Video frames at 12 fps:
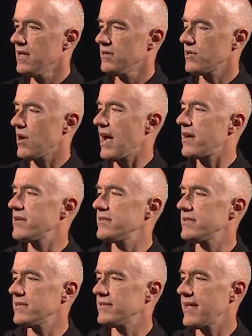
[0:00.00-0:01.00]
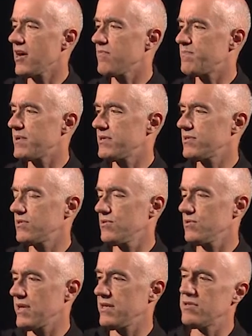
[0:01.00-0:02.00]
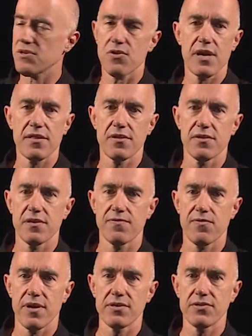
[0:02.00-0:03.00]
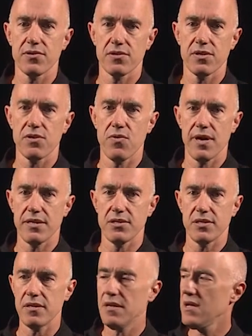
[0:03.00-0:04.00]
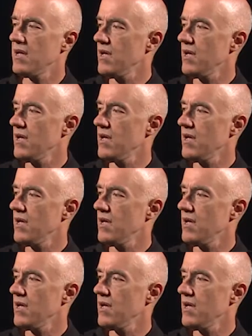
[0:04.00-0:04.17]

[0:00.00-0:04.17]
So how does this help us to integrate the differential equation?